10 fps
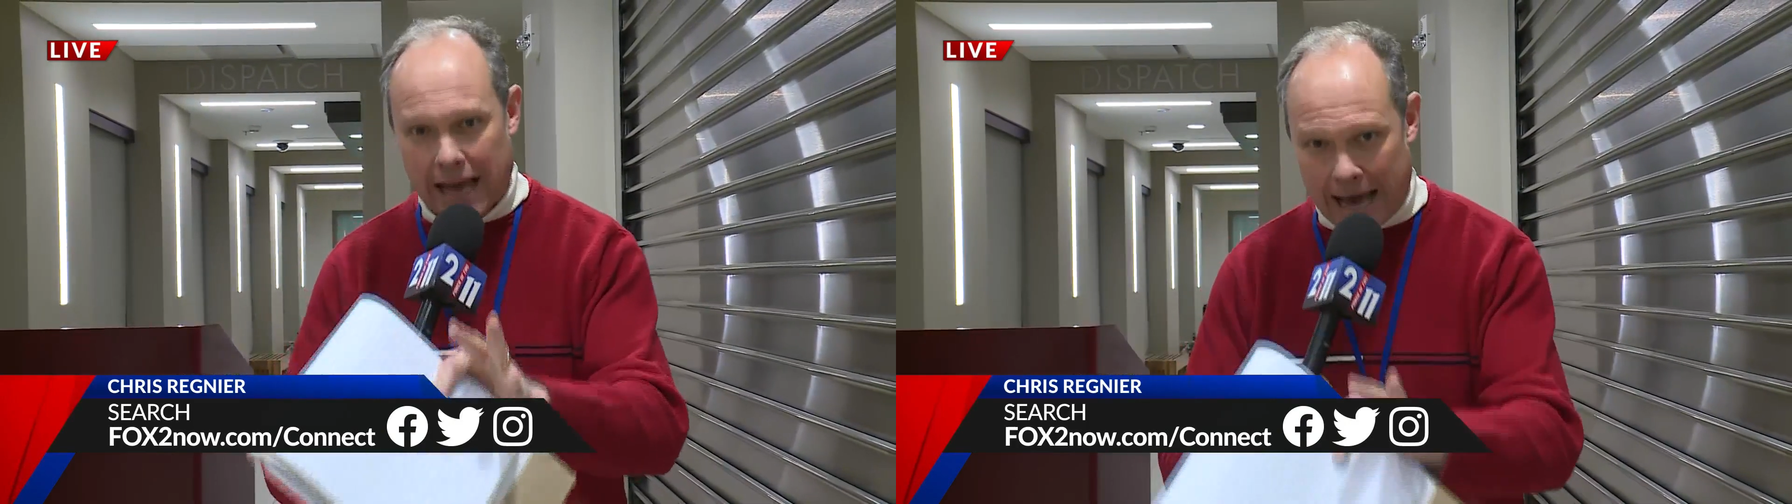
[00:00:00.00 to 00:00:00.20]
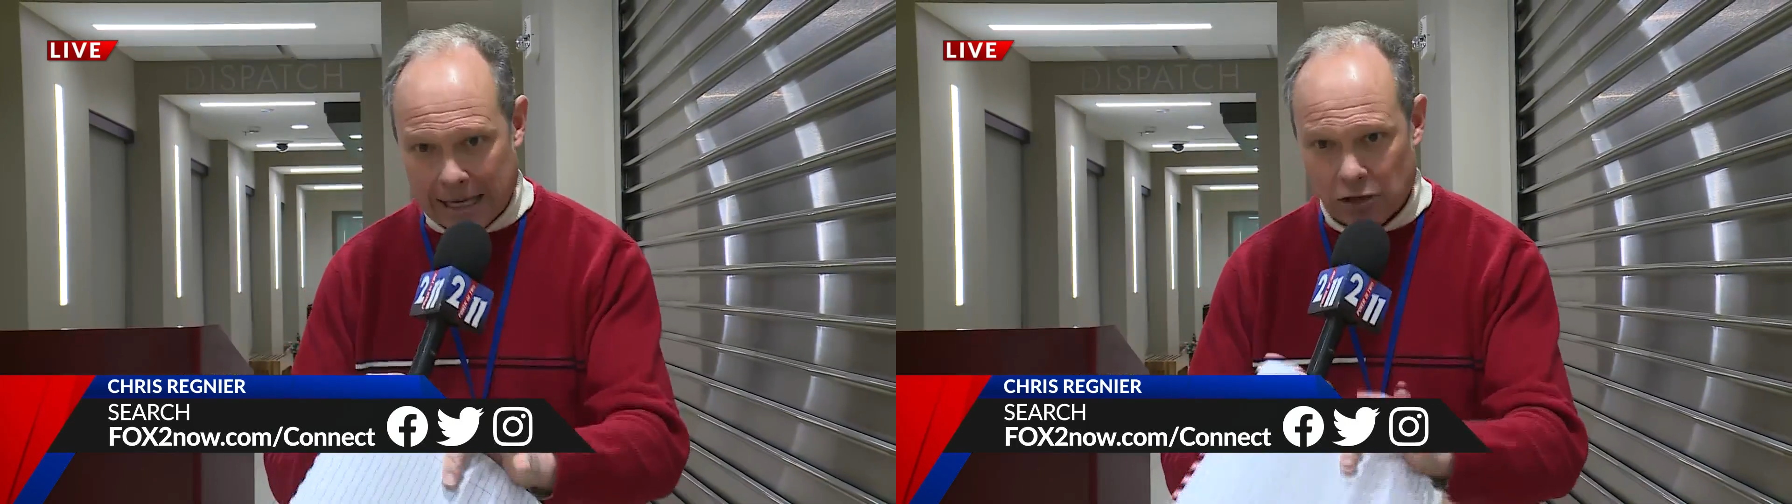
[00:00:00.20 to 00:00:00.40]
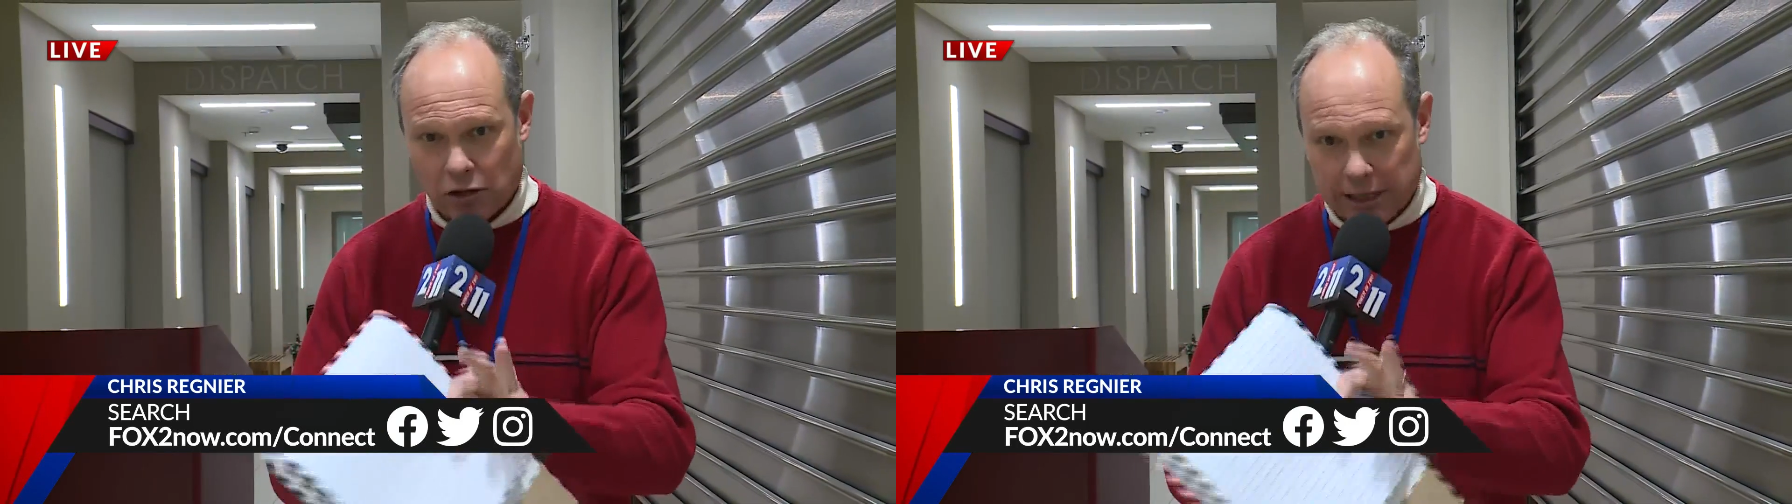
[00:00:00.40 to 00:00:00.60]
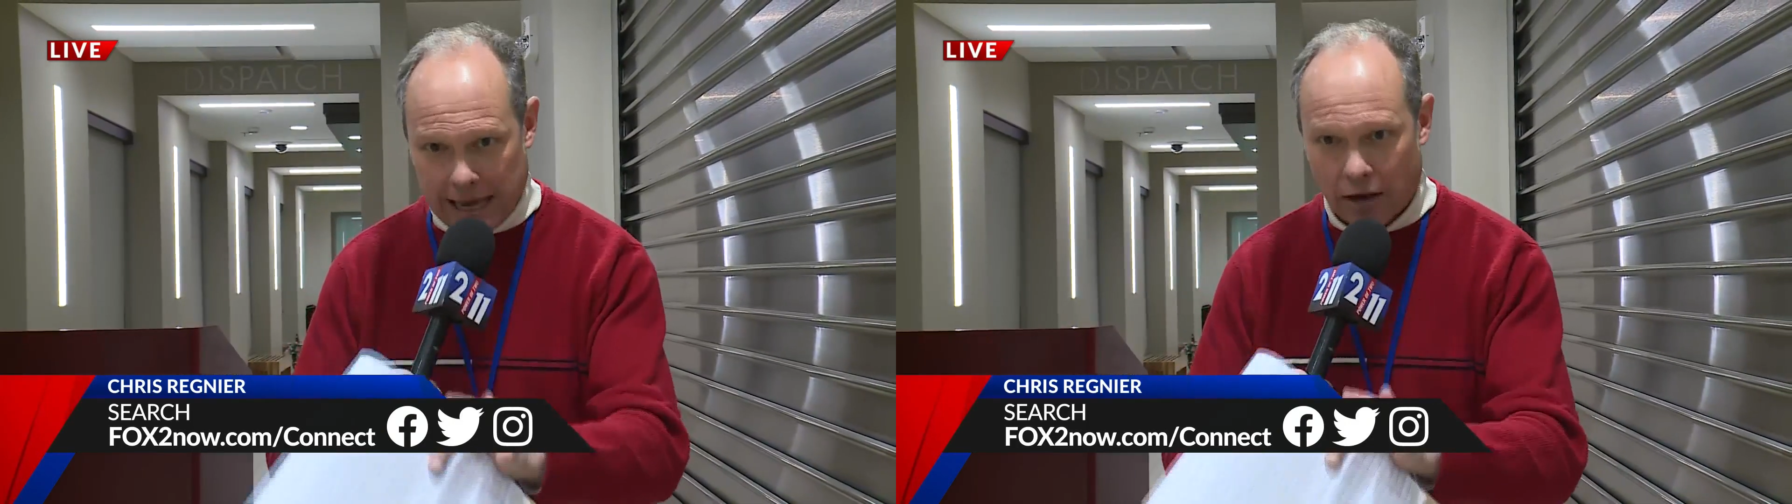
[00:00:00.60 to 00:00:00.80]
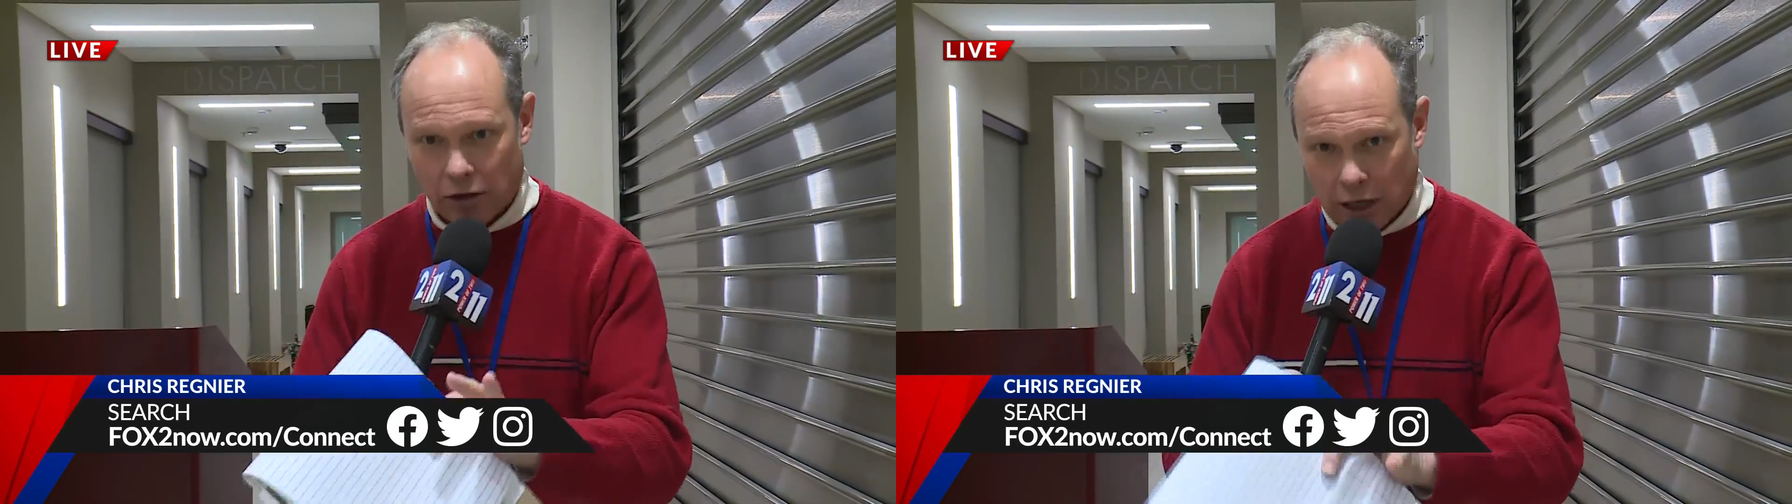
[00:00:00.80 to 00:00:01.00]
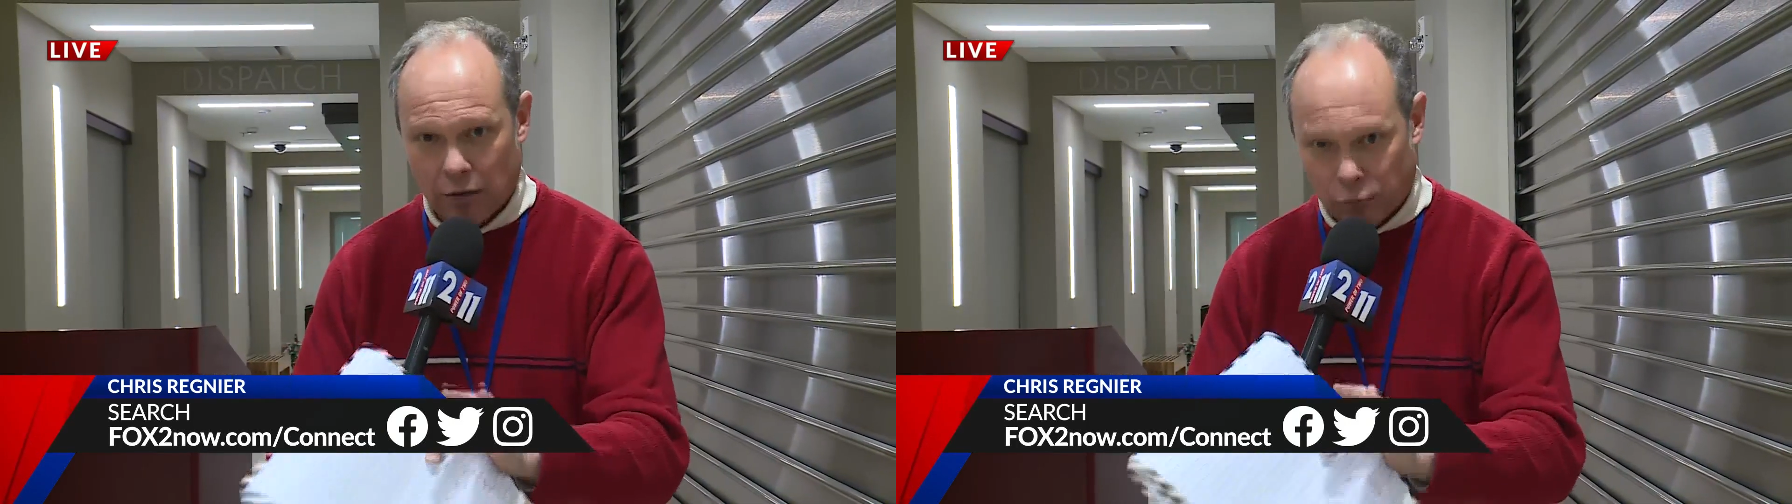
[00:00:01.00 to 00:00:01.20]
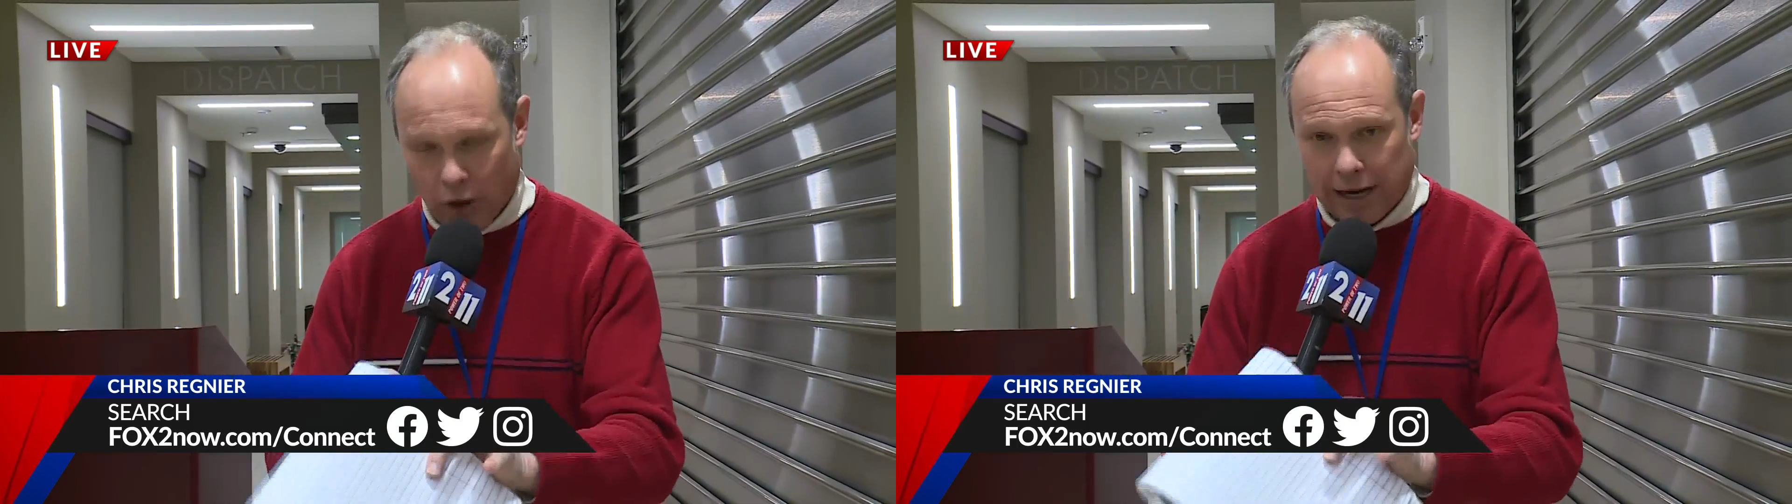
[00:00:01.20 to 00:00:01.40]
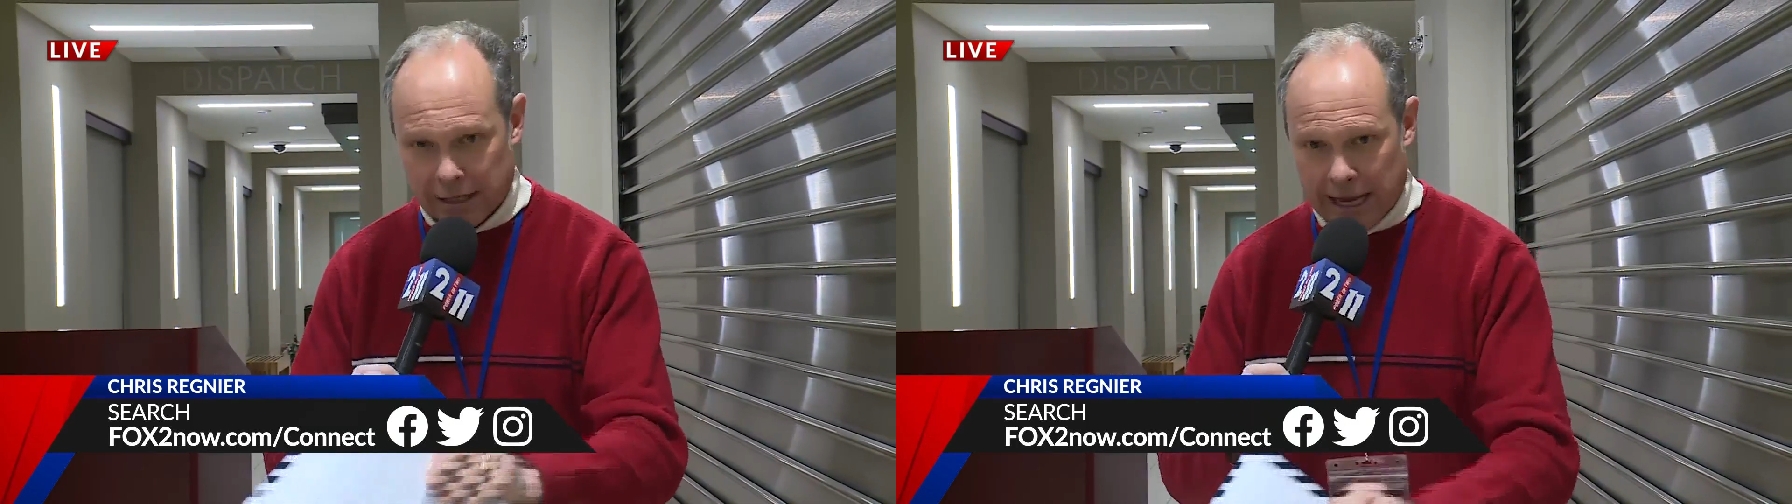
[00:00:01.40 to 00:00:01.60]
accurate count of
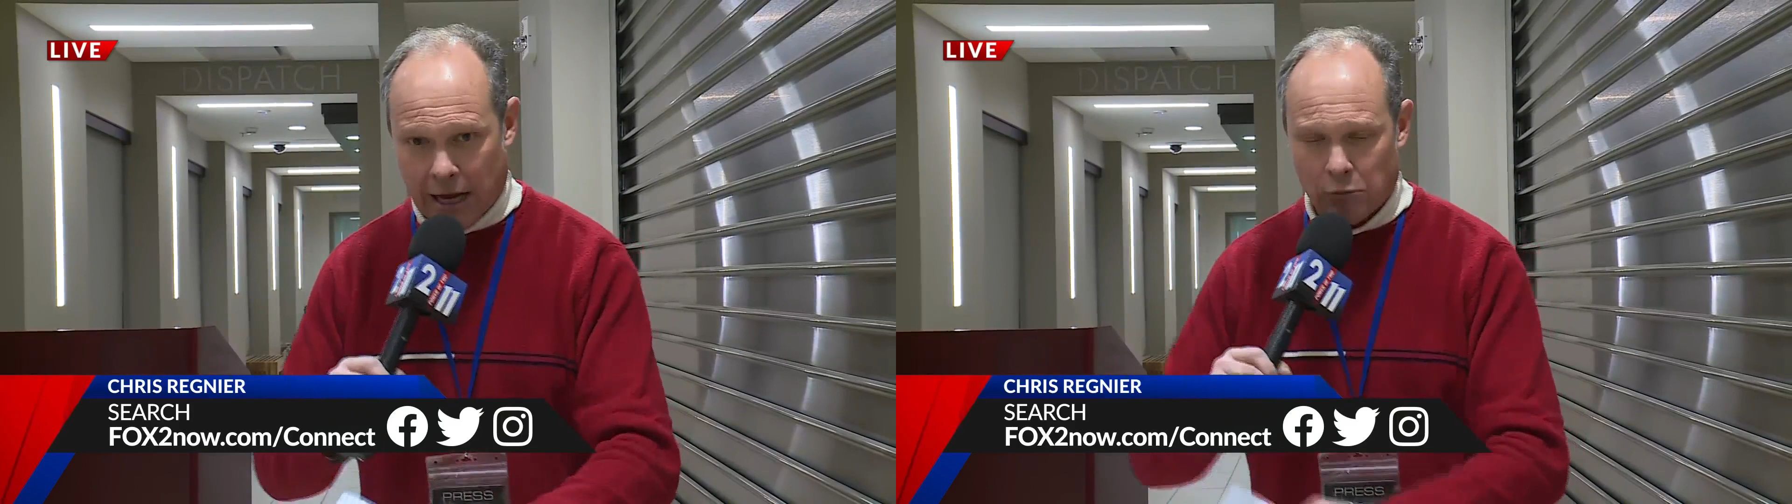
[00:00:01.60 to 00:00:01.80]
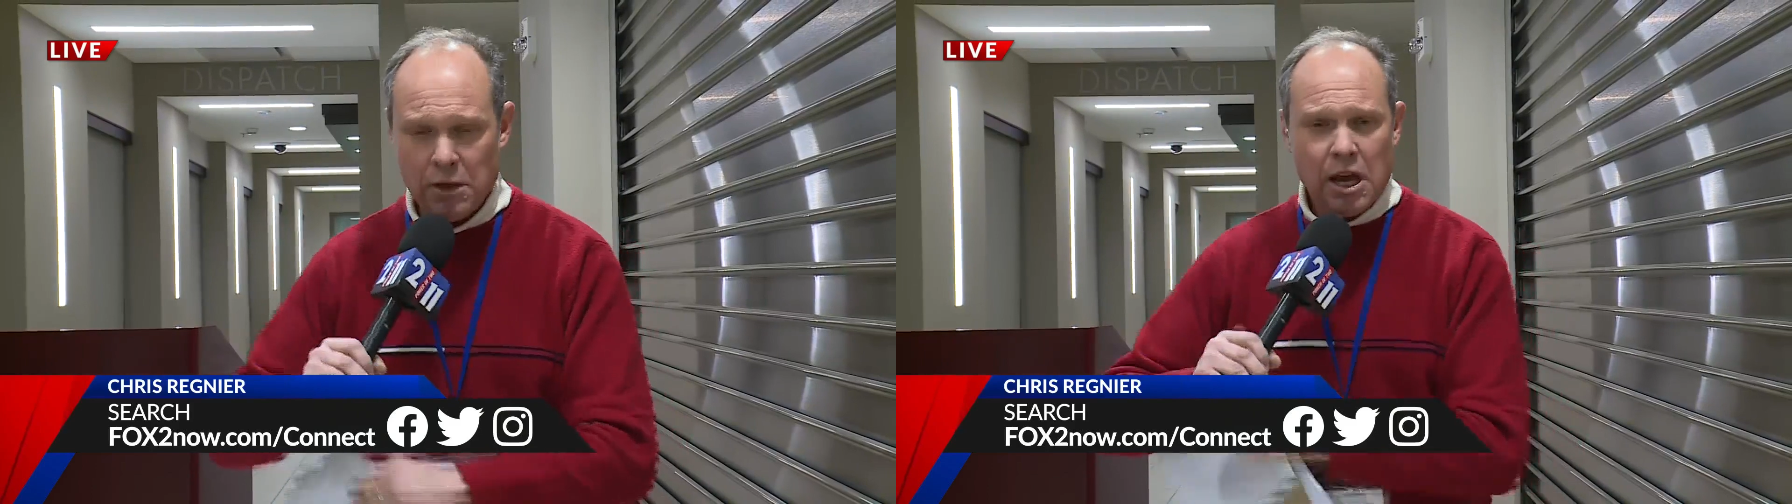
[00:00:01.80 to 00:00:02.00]
right now.